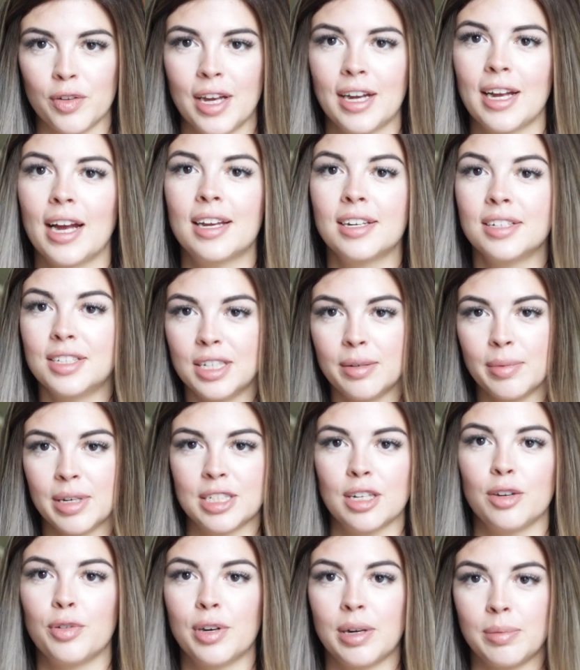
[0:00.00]
Like, I can see
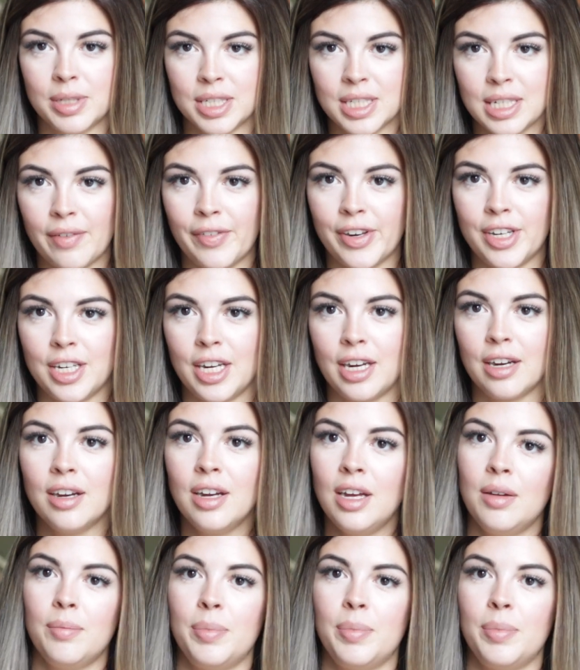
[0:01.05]
myself when I'm 70